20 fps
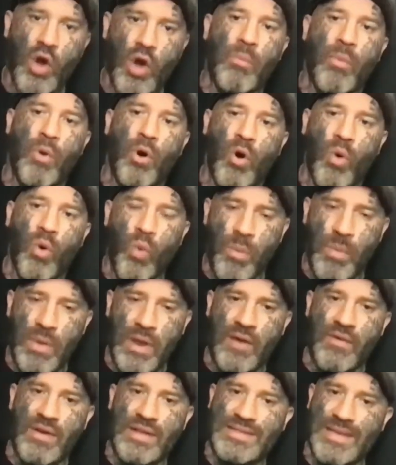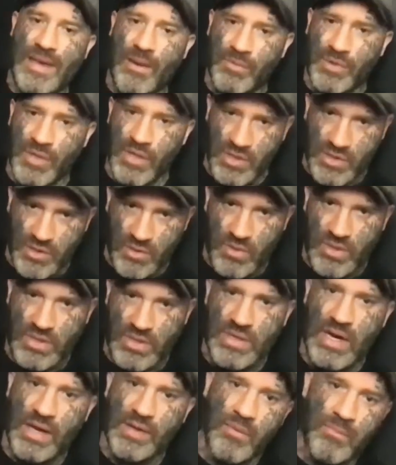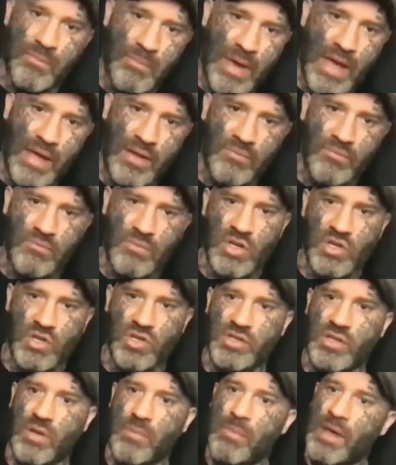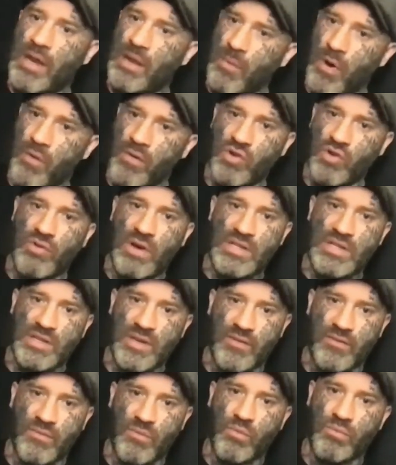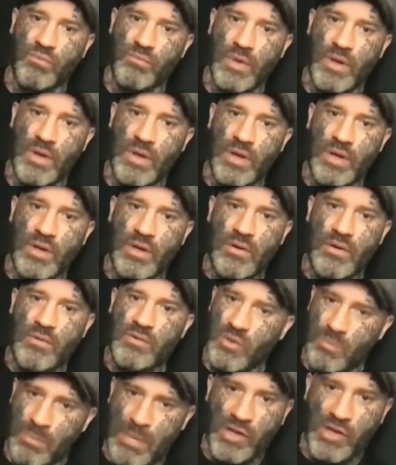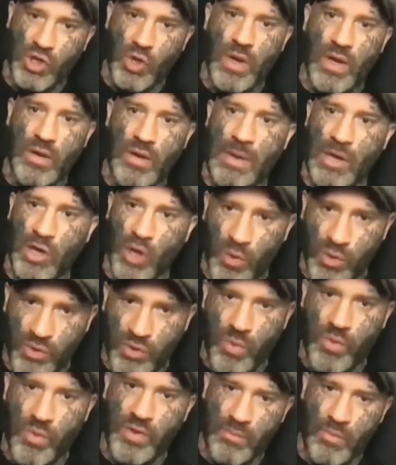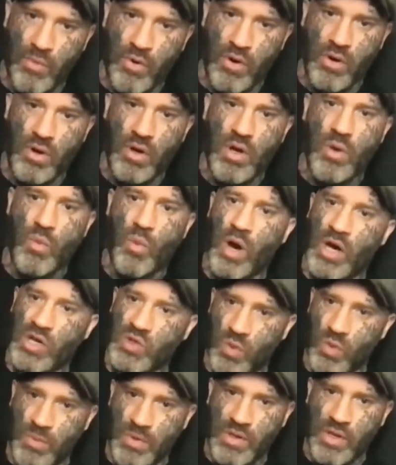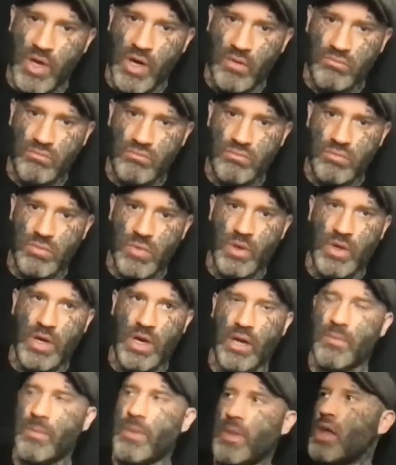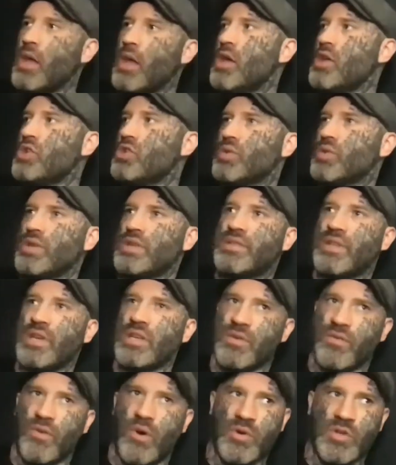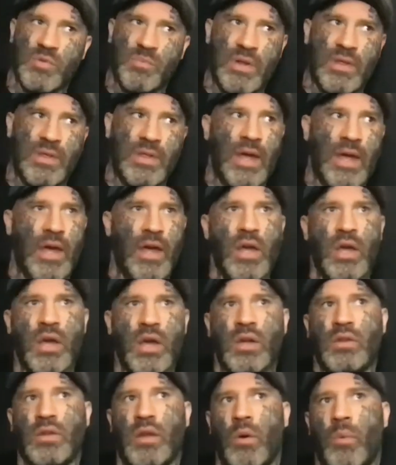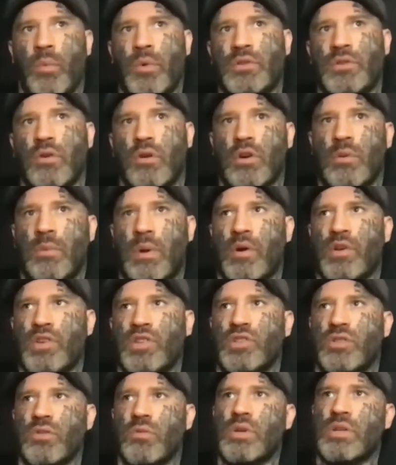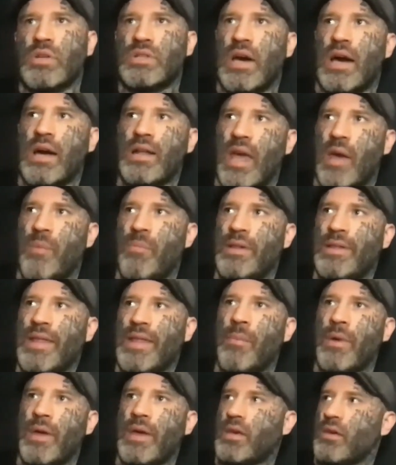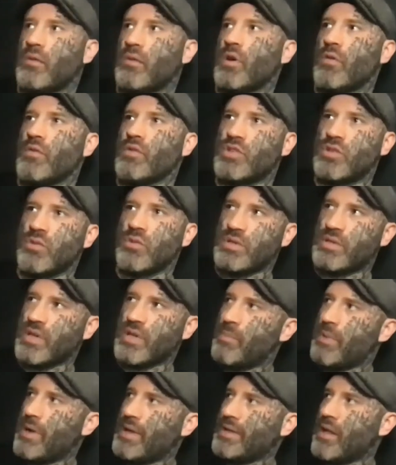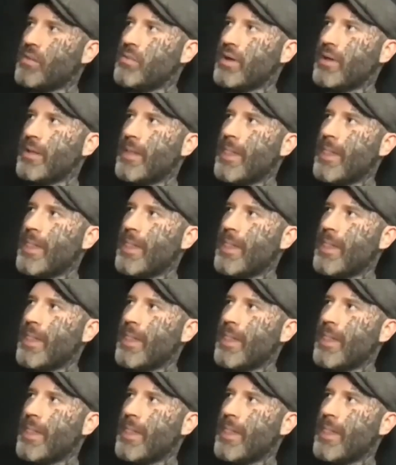More women are attempting suicide than men. It's just that men are more aggressive. So men do it, men go through with it more, whilst women don't, okay? So these things have always been there. Now, when we talk about a suicide epidemic or a suicide pandemic,